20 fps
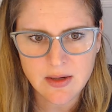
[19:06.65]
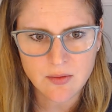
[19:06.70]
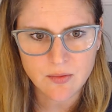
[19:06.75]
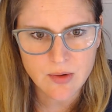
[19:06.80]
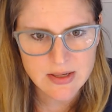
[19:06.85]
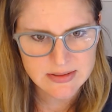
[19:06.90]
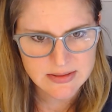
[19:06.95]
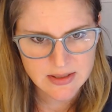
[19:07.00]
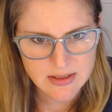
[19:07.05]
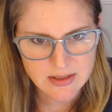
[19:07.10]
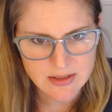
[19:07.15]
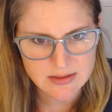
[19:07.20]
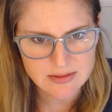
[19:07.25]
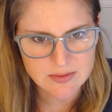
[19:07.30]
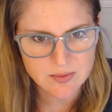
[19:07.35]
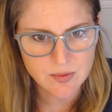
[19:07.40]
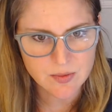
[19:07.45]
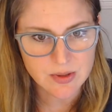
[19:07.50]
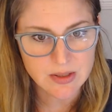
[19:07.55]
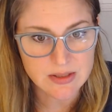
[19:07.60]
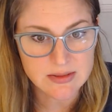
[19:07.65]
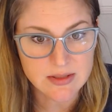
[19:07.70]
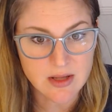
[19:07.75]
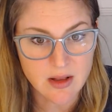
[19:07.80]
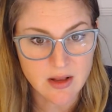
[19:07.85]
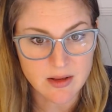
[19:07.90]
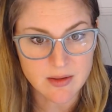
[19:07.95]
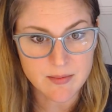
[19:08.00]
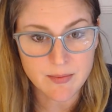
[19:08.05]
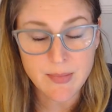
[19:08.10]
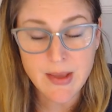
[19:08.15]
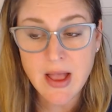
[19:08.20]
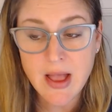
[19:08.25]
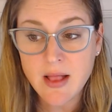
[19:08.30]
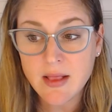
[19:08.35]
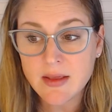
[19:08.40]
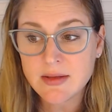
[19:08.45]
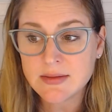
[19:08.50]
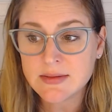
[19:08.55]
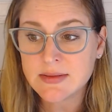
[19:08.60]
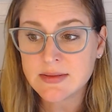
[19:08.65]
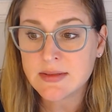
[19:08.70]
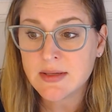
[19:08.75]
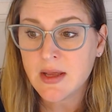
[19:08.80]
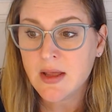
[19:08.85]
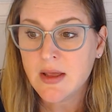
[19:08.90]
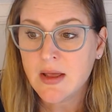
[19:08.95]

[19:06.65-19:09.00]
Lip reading: resonance when it's all in balance.